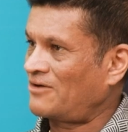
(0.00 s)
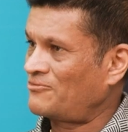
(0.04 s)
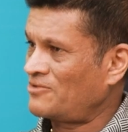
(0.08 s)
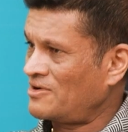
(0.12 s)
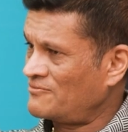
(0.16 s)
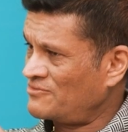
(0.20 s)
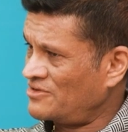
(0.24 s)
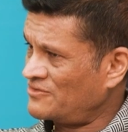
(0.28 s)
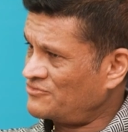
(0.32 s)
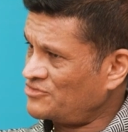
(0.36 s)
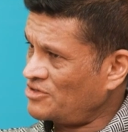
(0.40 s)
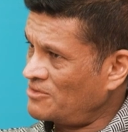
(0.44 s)

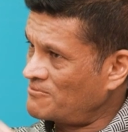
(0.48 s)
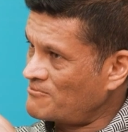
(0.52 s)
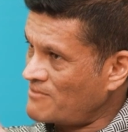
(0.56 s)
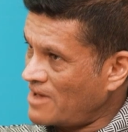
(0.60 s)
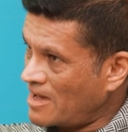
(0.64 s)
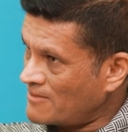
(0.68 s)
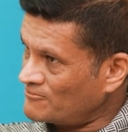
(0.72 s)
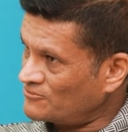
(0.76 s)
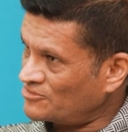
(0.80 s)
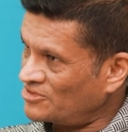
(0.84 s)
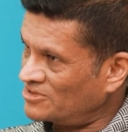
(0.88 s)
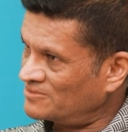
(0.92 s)
However, if you're
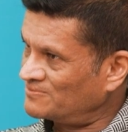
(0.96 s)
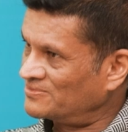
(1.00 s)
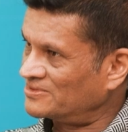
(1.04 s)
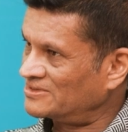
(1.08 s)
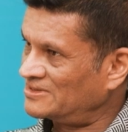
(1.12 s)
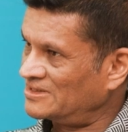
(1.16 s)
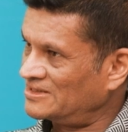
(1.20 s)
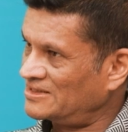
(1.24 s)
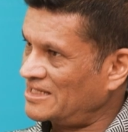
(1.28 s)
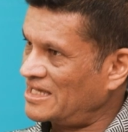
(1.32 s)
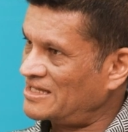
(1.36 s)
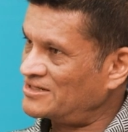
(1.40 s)

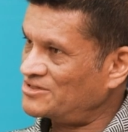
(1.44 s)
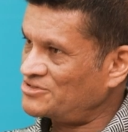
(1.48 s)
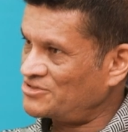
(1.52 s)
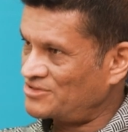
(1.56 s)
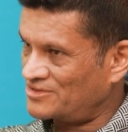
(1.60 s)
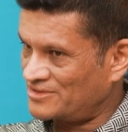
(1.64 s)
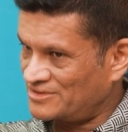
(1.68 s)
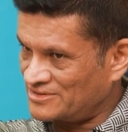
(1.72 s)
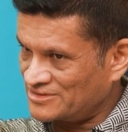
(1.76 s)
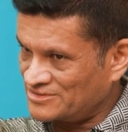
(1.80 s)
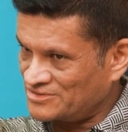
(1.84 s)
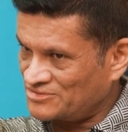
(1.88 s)
memorable and
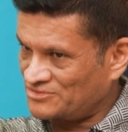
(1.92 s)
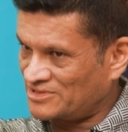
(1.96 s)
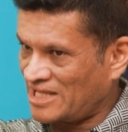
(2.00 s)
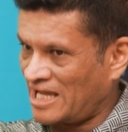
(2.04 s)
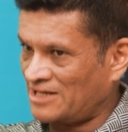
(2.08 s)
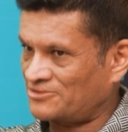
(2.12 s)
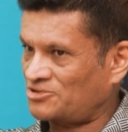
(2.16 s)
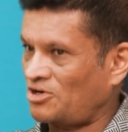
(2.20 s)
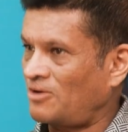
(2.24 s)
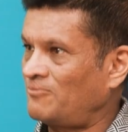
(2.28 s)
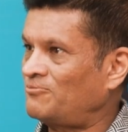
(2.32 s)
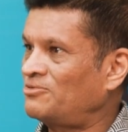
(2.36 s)
you
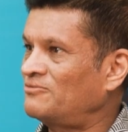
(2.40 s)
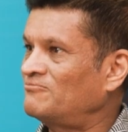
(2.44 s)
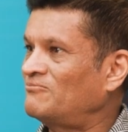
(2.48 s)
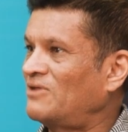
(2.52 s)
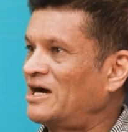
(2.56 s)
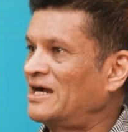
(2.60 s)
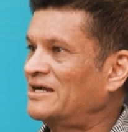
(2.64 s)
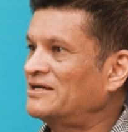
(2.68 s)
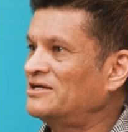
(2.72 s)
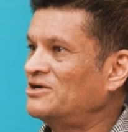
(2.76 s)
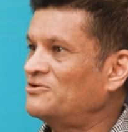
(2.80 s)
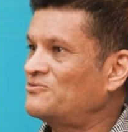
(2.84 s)
that top of
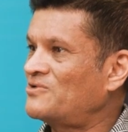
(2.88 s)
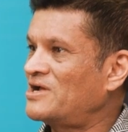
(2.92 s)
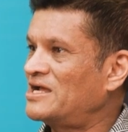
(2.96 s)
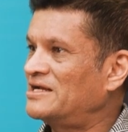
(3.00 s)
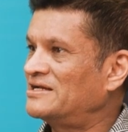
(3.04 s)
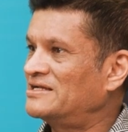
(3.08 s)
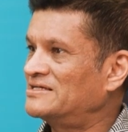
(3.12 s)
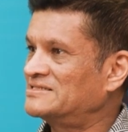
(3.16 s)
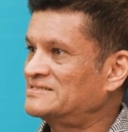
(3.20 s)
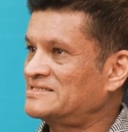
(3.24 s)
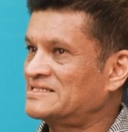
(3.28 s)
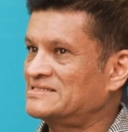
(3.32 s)
mind
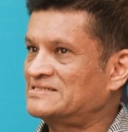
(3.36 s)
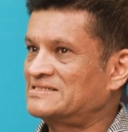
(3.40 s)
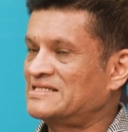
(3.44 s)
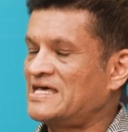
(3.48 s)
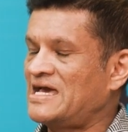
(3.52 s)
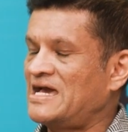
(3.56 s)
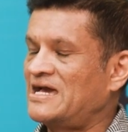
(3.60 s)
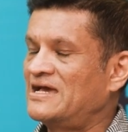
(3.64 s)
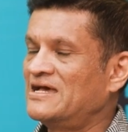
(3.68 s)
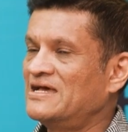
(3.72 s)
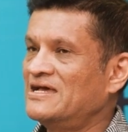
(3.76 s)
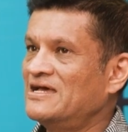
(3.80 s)
awareness is
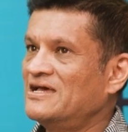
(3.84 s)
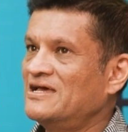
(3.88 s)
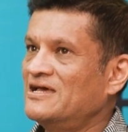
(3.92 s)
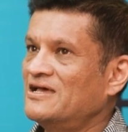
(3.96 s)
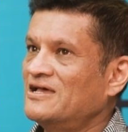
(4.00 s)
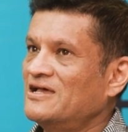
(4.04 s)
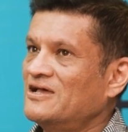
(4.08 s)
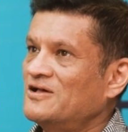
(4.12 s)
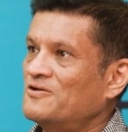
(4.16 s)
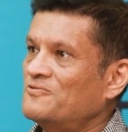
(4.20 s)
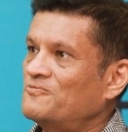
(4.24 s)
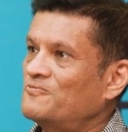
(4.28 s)
there,
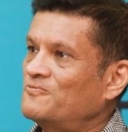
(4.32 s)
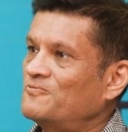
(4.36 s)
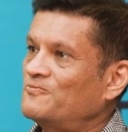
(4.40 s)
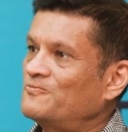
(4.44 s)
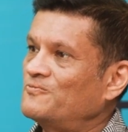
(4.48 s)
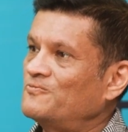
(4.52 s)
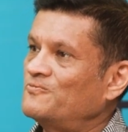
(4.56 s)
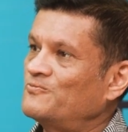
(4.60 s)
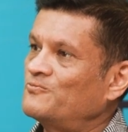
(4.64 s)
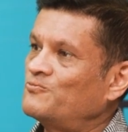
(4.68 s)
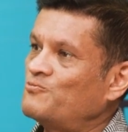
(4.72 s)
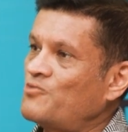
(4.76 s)

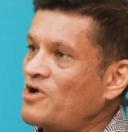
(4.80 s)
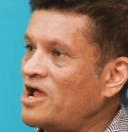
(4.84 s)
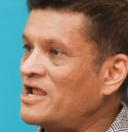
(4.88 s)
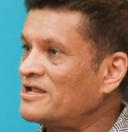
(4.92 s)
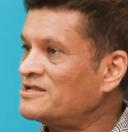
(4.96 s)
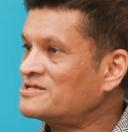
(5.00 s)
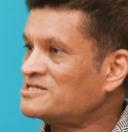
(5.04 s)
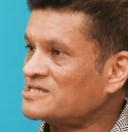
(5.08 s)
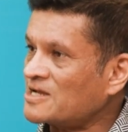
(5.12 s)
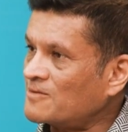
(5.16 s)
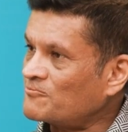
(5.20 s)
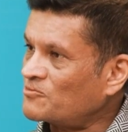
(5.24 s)

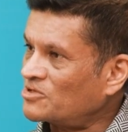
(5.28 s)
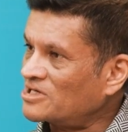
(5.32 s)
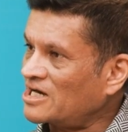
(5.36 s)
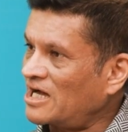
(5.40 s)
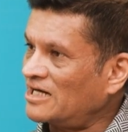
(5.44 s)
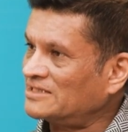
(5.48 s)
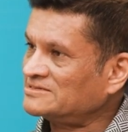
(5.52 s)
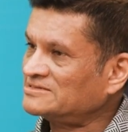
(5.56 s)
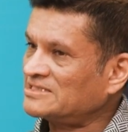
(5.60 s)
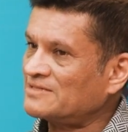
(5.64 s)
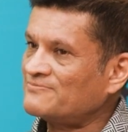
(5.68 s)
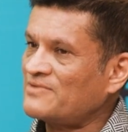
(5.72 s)
when someone
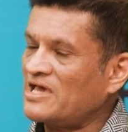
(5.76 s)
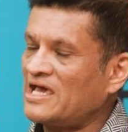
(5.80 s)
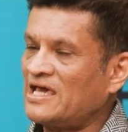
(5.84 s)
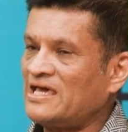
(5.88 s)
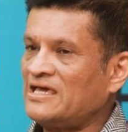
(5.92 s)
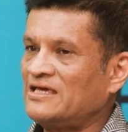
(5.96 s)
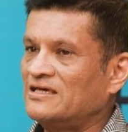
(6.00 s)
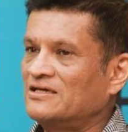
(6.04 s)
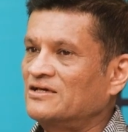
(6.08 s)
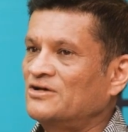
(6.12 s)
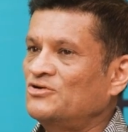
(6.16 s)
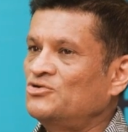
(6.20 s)
asks them,
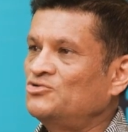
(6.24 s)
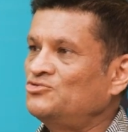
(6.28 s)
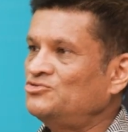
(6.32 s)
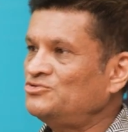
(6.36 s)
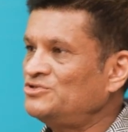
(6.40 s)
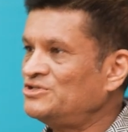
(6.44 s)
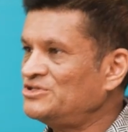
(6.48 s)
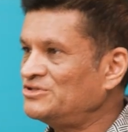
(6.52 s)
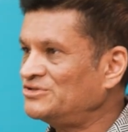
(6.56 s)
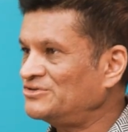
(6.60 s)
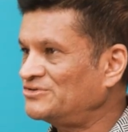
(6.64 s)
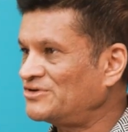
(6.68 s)
hey, who
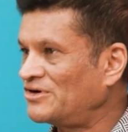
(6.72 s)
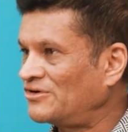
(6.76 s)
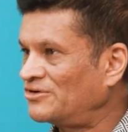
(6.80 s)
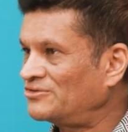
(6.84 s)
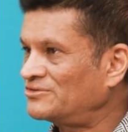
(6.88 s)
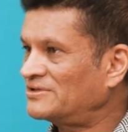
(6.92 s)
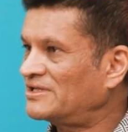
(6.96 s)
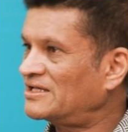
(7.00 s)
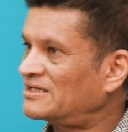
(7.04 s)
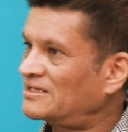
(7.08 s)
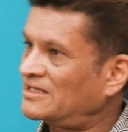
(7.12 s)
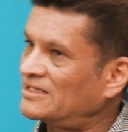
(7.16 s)
do you
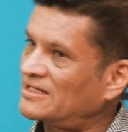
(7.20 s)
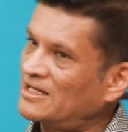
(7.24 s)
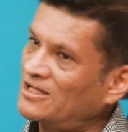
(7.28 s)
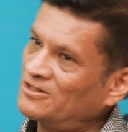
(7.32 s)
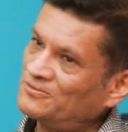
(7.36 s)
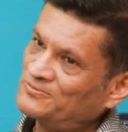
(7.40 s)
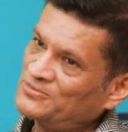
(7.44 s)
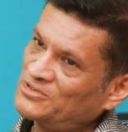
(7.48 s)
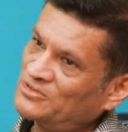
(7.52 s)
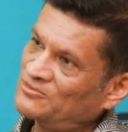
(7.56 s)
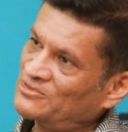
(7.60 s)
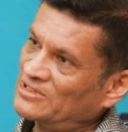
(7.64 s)
know that can
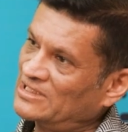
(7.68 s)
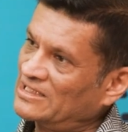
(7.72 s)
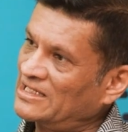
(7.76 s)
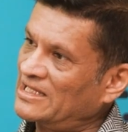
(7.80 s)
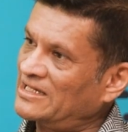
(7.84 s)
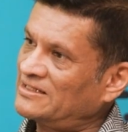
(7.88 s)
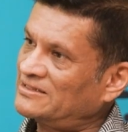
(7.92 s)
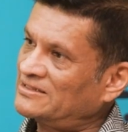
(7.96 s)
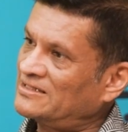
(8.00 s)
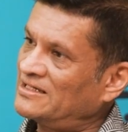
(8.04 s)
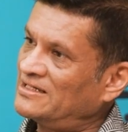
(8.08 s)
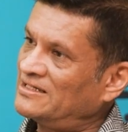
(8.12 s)
help you with
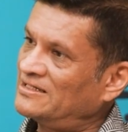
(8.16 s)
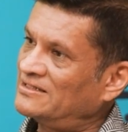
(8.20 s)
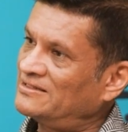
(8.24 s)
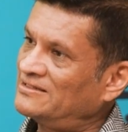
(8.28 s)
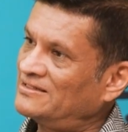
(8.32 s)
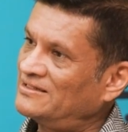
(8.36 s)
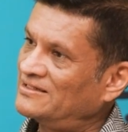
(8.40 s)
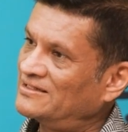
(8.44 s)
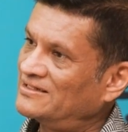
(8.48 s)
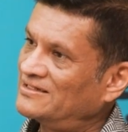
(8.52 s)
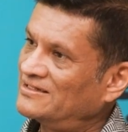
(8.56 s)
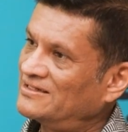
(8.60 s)

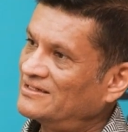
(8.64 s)
LinkedIn?